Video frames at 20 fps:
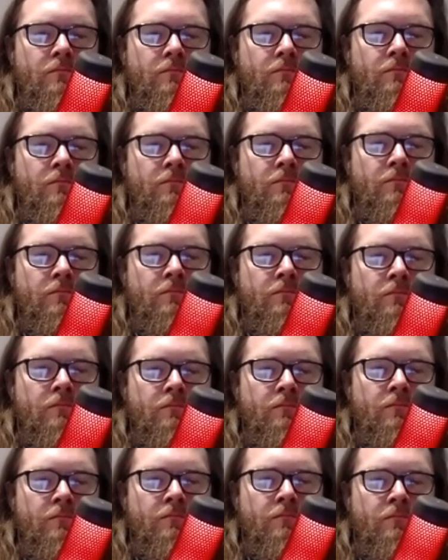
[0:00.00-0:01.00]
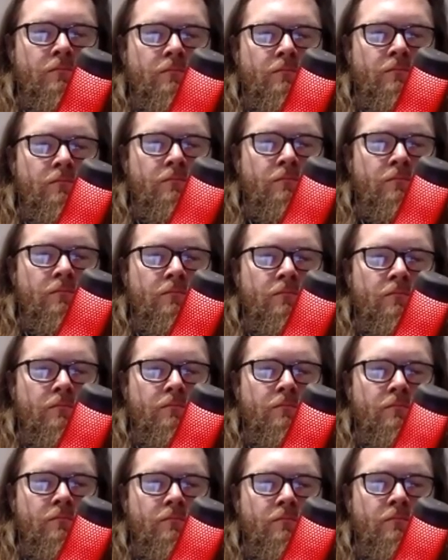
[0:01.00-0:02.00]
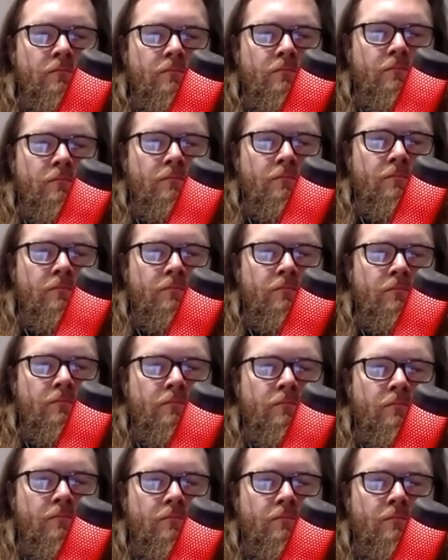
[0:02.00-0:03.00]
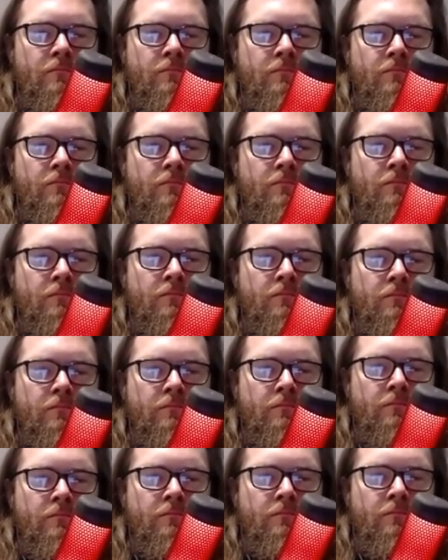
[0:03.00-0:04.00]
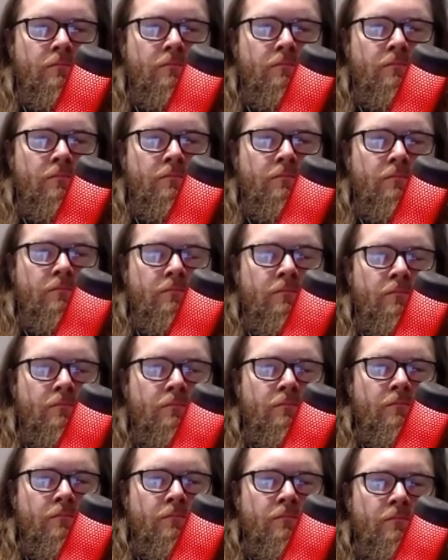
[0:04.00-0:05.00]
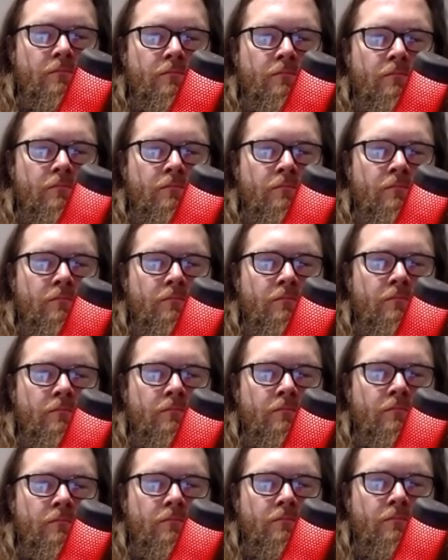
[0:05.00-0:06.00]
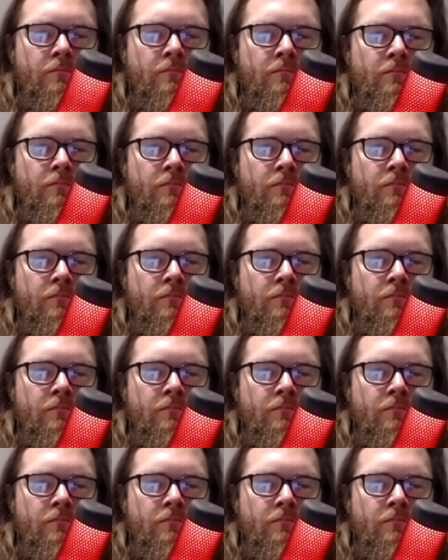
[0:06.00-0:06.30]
(not speaking)